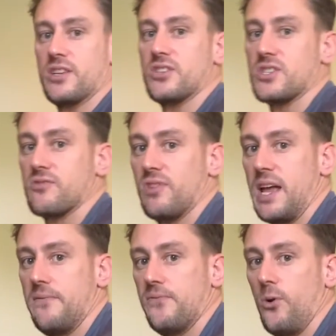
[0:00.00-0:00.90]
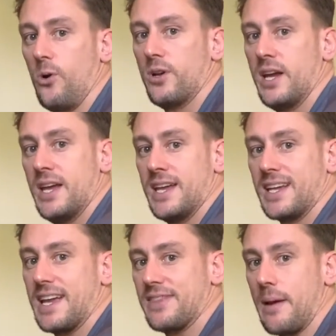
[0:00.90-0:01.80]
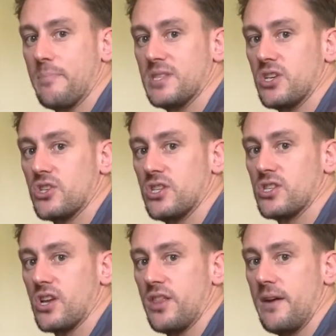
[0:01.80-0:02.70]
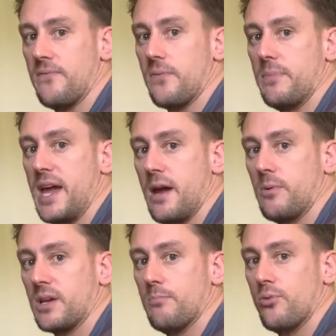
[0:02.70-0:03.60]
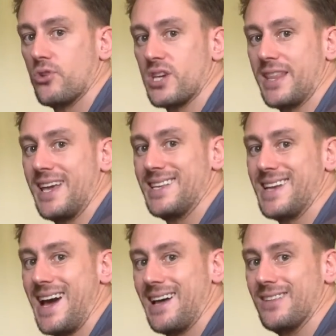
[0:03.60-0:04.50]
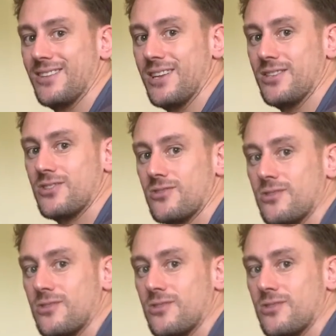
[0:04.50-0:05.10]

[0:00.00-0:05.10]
just lean forward, get that position. So then from there, we can push our knees out and then